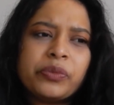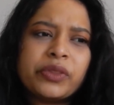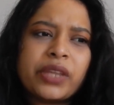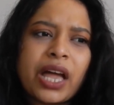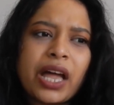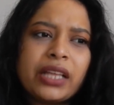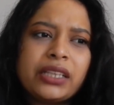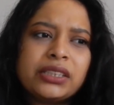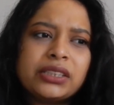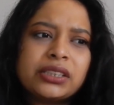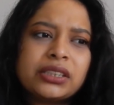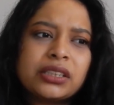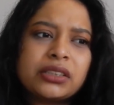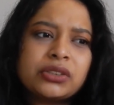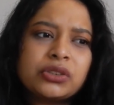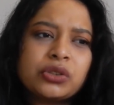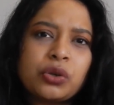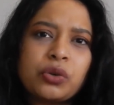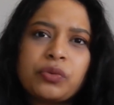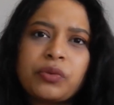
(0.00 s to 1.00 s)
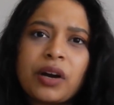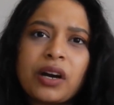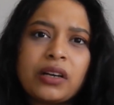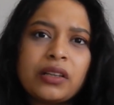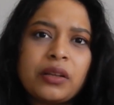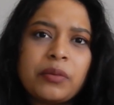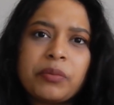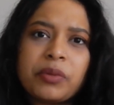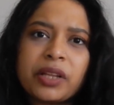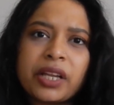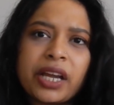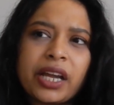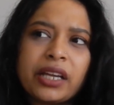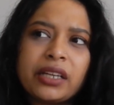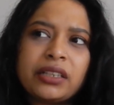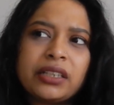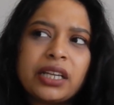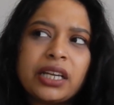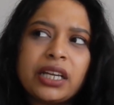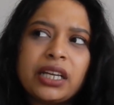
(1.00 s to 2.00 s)
that's so far the
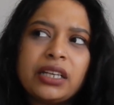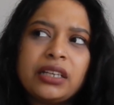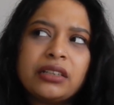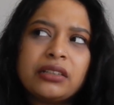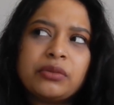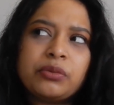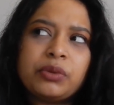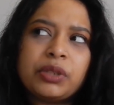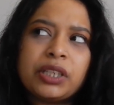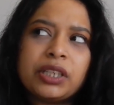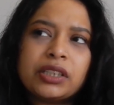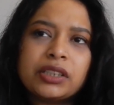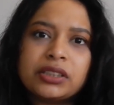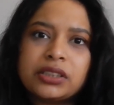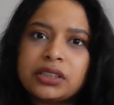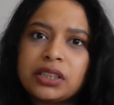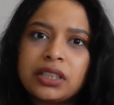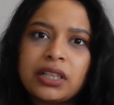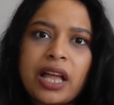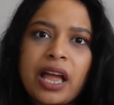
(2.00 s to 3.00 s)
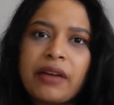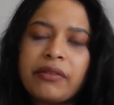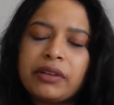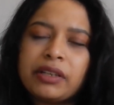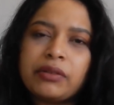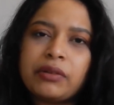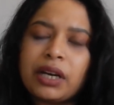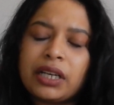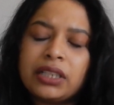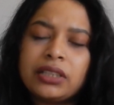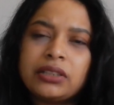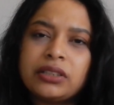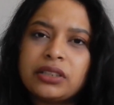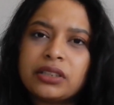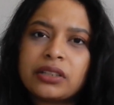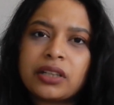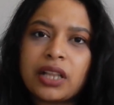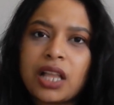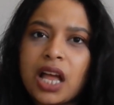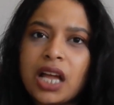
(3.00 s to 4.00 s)
plan. Like, we are still having regular
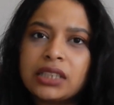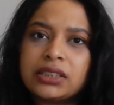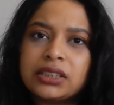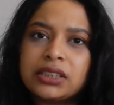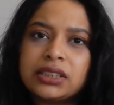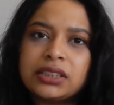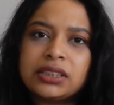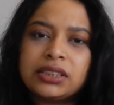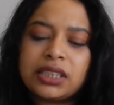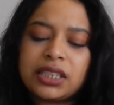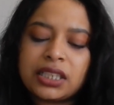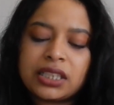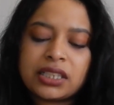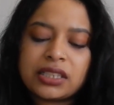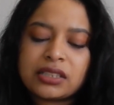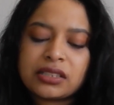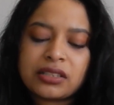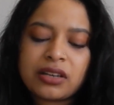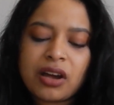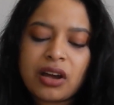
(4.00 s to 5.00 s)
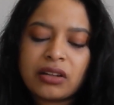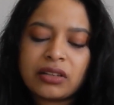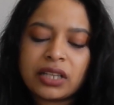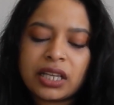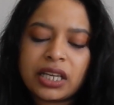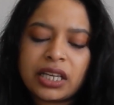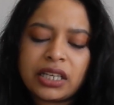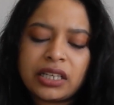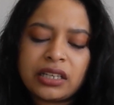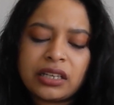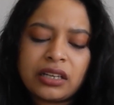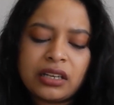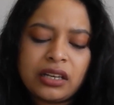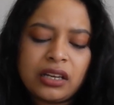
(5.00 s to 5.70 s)
classes. Like, it's not like